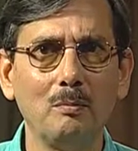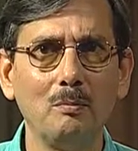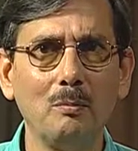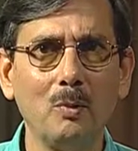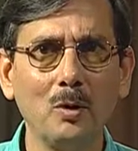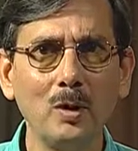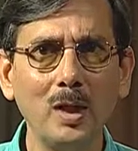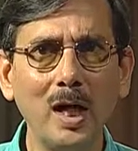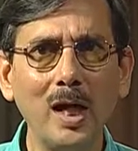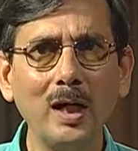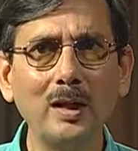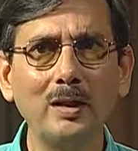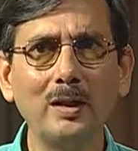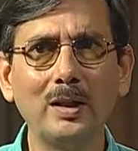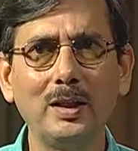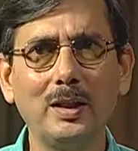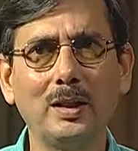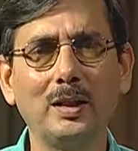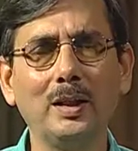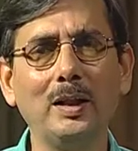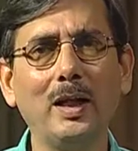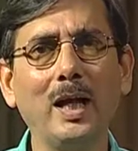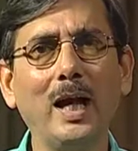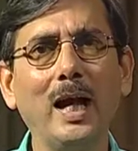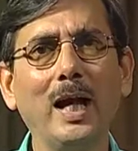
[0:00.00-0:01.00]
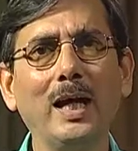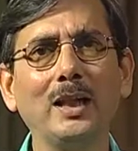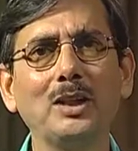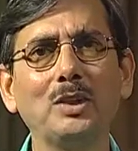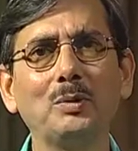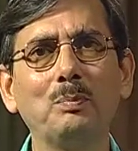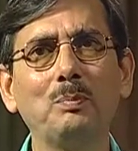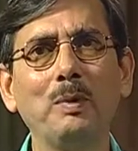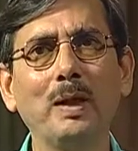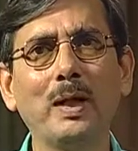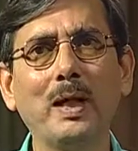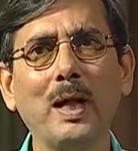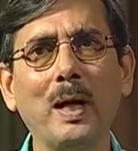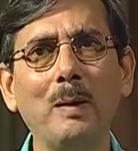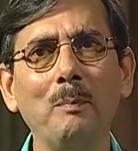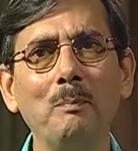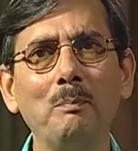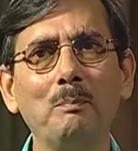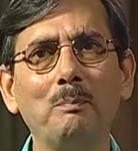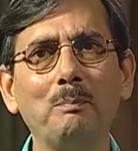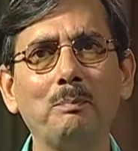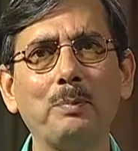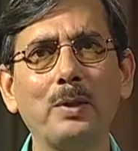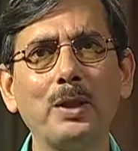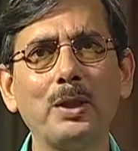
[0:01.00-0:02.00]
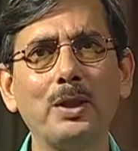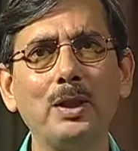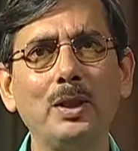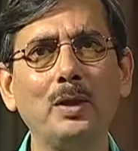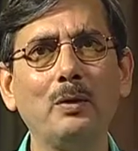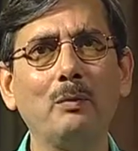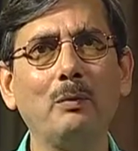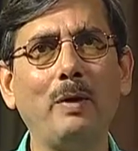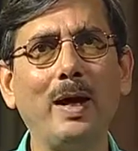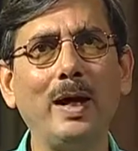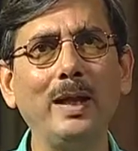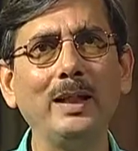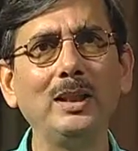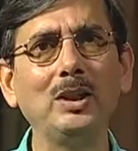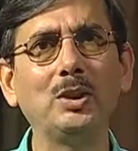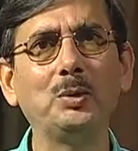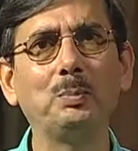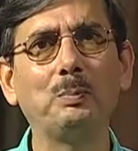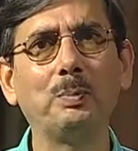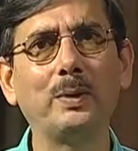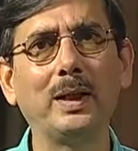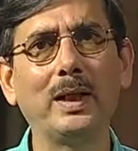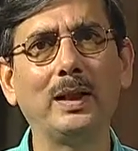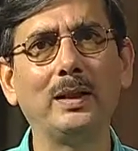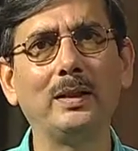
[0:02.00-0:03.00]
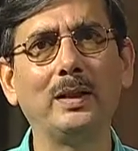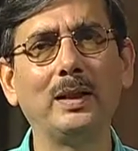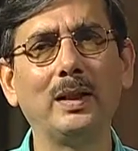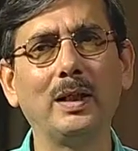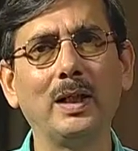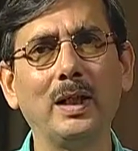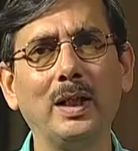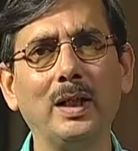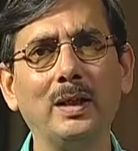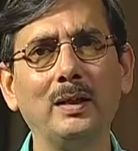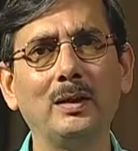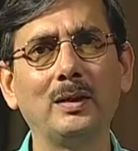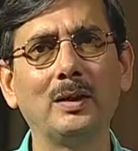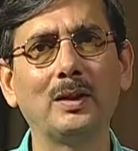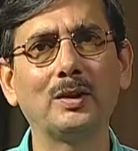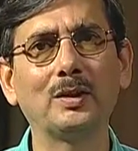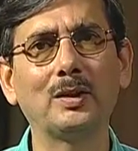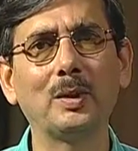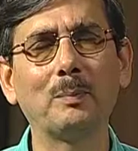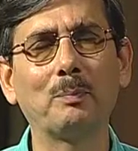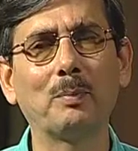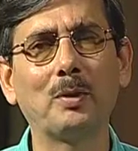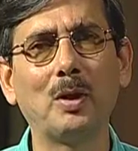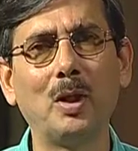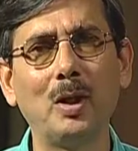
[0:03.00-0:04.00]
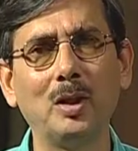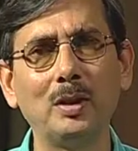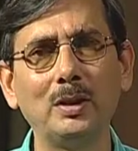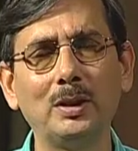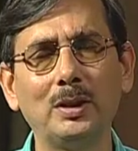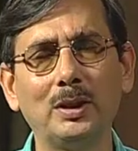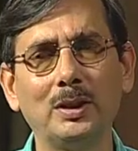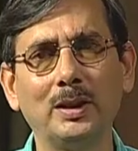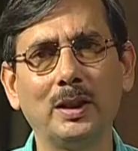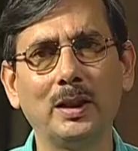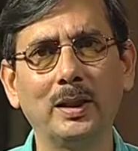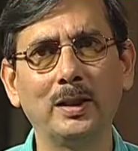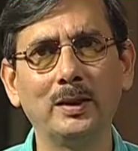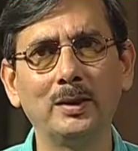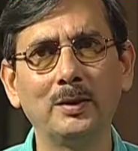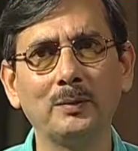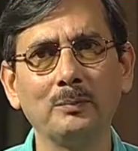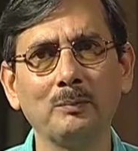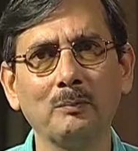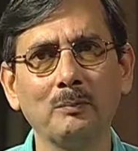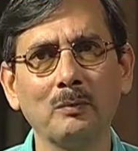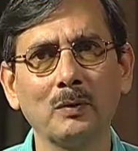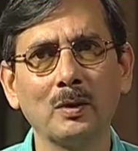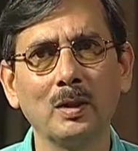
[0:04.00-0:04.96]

Monarchy has become pretty widespread in the subcontinent